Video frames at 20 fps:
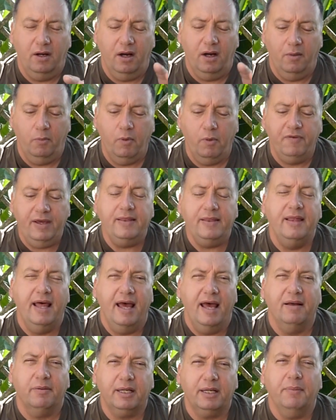within
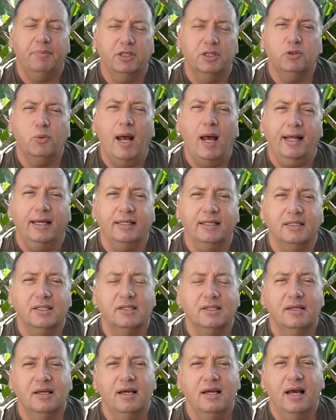there, a couple of dwellings,
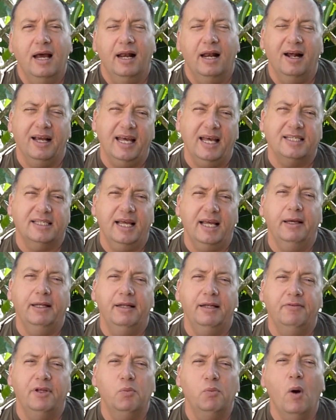and I guess they
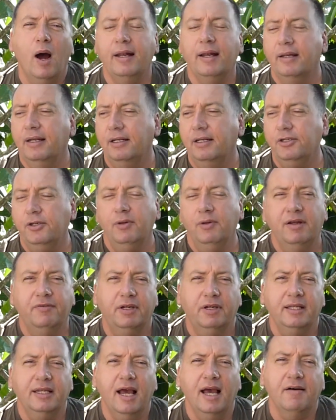lived in one and you lived
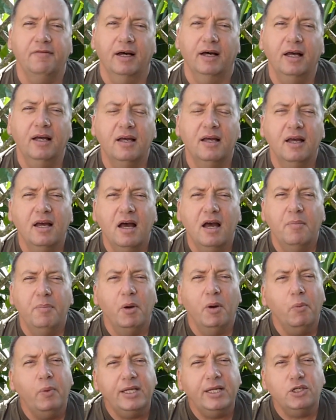in the other. But
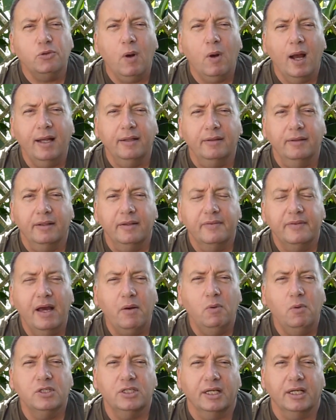which one? That
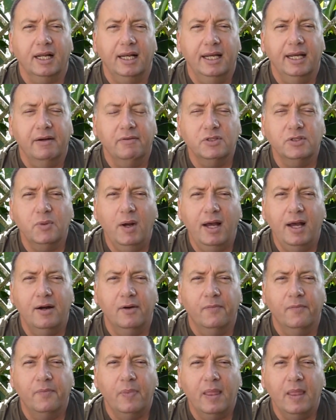wasn't clear as well.
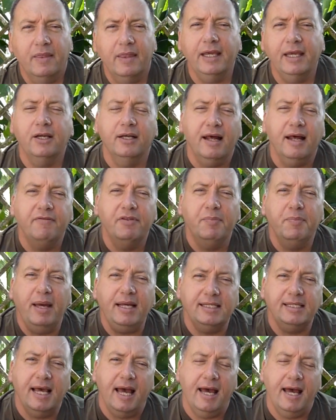They could have the
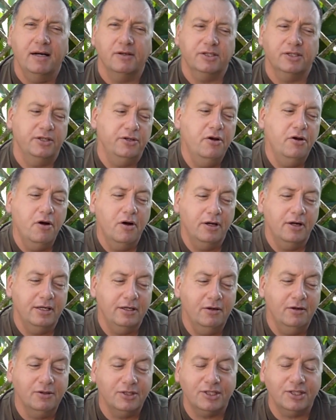better house and
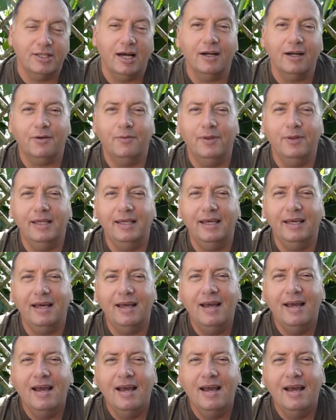you're stuck with the